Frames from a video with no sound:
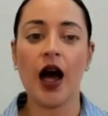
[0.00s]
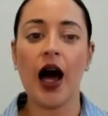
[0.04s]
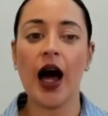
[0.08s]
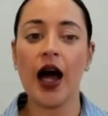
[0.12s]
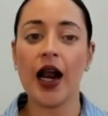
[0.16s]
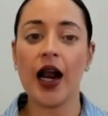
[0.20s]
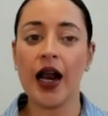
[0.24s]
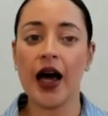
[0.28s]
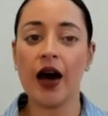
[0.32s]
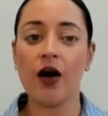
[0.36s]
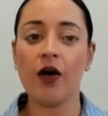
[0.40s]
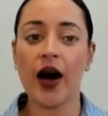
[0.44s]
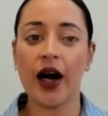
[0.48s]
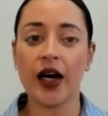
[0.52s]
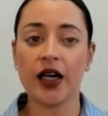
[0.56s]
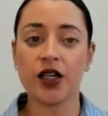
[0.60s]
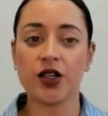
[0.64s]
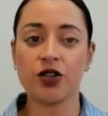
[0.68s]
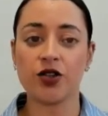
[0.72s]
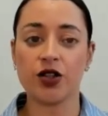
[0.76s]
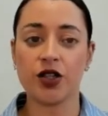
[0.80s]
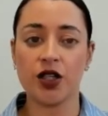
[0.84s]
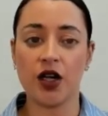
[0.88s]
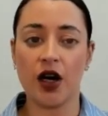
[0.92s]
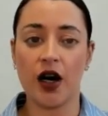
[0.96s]
Allow
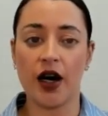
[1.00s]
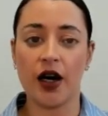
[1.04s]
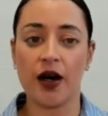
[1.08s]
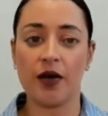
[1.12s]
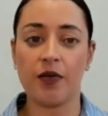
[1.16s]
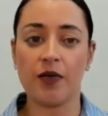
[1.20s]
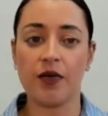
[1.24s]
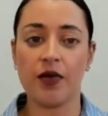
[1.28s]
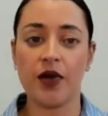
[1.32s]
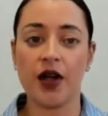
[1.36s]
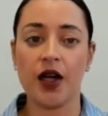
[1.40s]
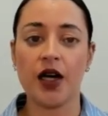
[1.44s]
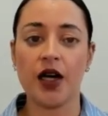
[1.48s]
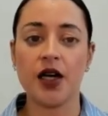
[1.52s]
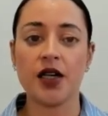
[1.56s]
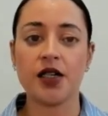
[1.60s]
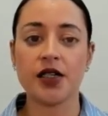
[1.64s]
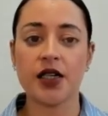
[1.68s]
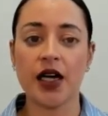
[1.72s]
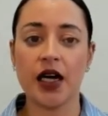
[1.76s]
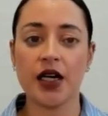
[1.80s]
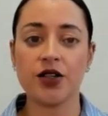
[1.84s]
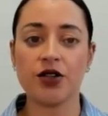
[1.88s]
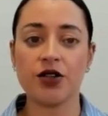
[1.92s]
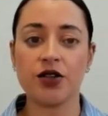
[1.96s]
extra time.
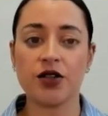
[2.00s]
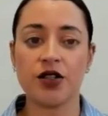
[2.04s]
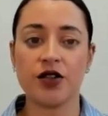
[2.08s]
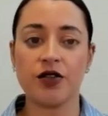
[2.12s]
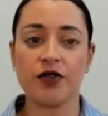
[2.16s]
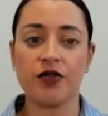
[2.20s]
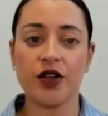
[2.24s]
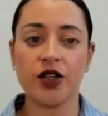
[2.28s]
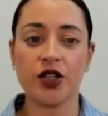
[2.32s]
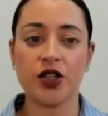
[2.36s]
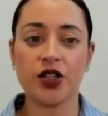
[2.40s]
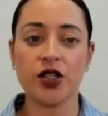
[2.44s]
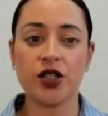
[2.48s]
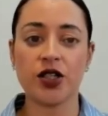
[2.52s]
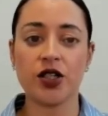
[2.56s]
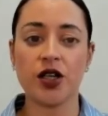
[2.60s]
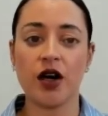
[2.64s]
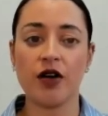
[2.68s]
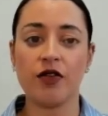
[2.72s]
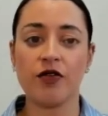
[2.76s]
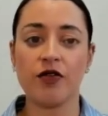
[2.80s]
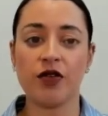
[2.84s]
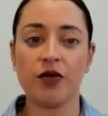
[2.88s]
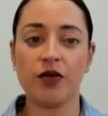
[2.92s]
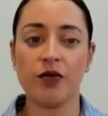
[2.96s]
Schedule sufficient
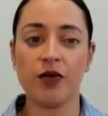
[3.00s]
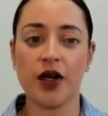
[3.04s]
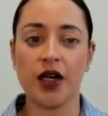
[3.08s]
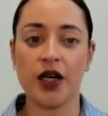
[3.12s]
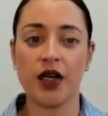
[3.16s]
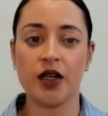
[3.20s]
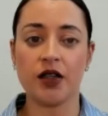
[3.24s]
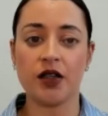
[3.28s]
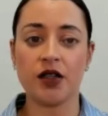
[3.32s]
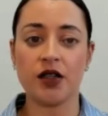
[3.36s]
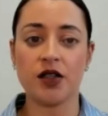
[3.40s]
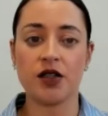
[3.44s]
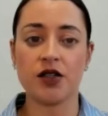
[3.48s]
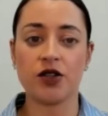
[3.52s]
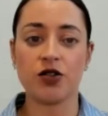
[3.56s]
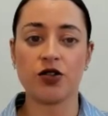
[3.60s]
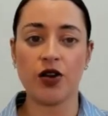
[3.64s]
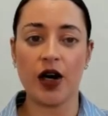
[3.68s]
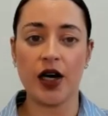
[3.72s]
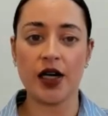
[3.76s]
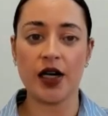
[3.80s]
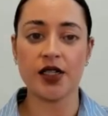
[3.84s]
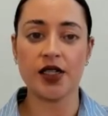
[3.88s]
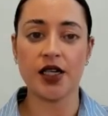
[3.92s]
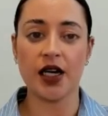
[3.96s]
time for meals,
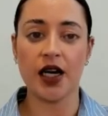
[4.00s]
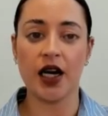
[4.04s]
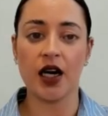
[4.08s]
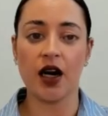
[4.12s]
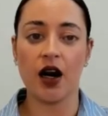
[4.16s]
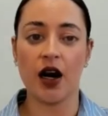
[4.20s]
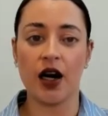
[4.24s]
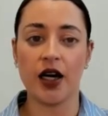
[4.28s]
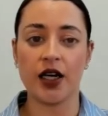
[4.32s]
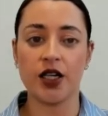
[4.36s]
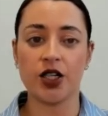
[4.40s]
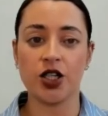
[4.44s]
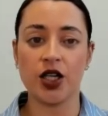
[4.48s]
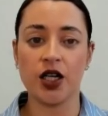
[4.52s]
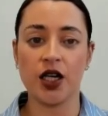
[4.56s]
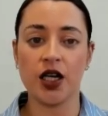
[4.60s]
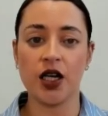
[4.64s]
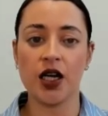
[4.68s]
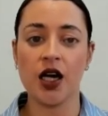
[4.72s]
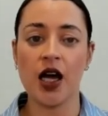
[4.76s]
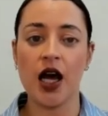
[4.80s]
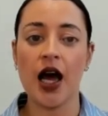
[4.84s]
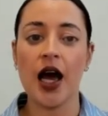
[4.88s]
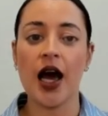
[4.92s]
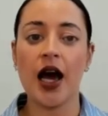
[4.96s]
dressing, and hygiene,
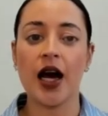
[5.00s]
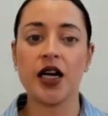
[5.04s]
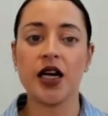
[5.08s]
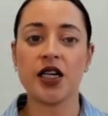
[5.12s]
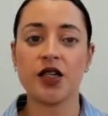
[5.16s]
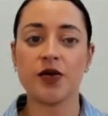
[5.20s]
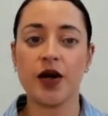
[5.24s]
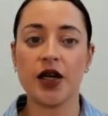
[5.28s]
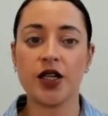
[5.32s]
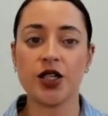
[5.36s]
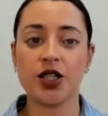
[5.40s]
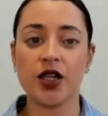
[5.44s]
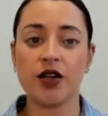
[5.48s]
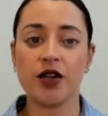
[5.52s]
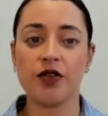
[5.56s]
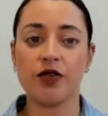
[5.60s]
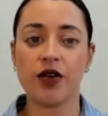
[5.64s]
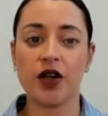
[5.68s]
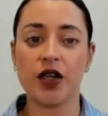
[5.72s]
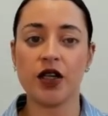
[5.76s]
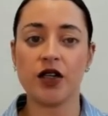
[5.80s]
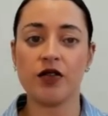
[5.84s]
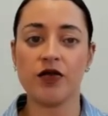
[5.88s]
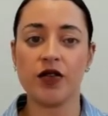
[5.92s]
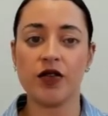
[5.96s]
especially for
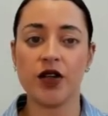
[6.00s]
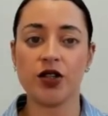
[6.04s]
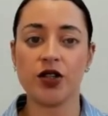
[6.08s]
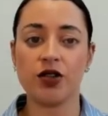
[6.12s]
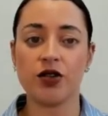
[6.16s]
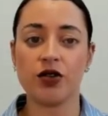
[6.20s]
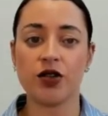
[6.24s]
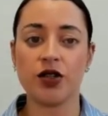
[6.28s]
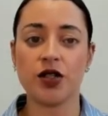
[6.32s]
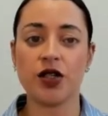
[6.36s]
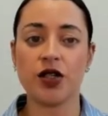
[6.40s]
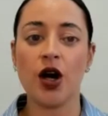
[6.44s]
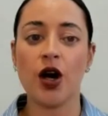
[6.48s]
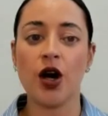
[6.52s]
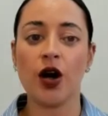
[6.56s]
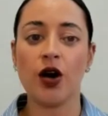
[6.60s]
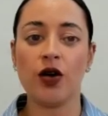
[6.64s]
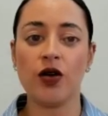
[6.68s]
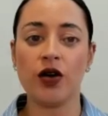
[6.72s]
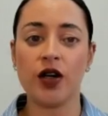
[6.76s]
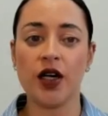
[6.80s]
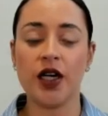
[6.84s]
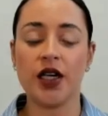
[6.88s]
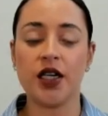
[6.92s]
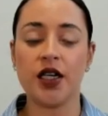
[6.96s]
individuals
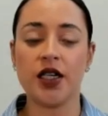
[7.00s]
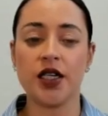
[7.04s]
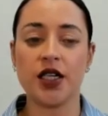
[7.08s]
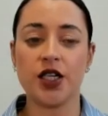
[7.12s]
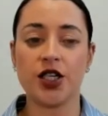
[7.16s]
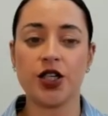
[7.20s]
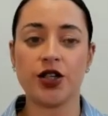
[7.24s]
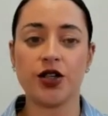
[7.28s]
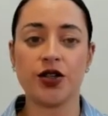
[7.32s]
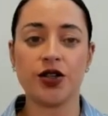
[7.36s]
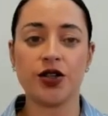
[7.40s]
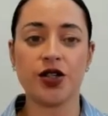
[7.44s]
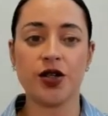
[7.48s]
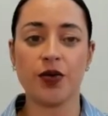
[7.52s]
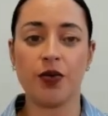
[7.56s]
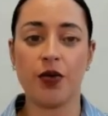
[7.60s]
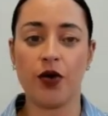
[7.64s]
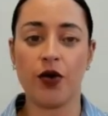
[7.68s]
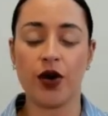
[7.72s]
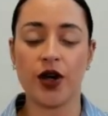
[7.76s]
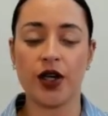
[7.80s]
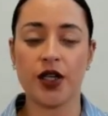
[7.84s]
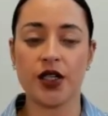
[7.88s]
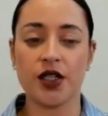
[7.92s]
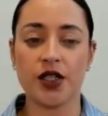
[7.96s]
who need additional
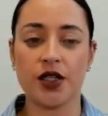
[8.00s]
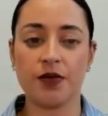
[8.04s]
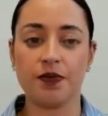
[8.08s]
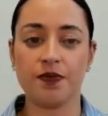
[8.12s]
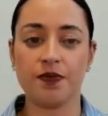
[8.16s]
support.